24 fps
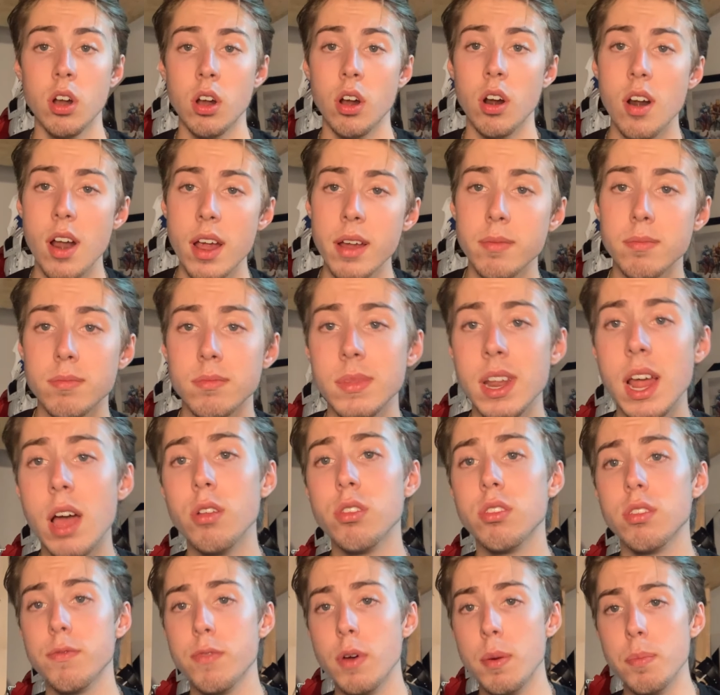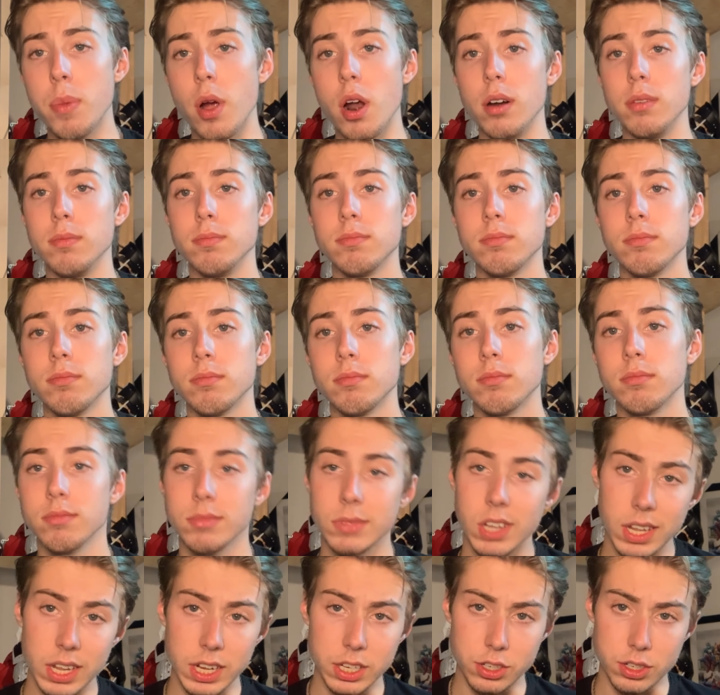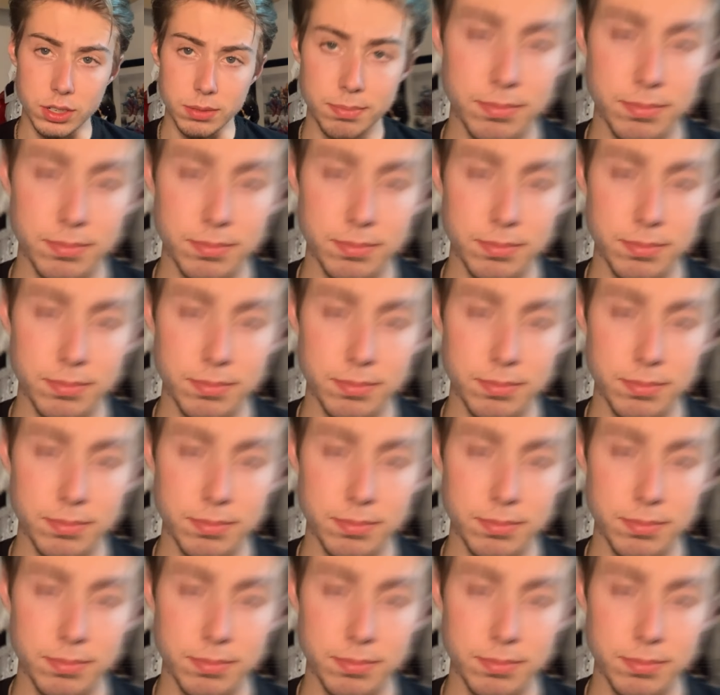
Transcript: Alright, now it's the fun part. The laser.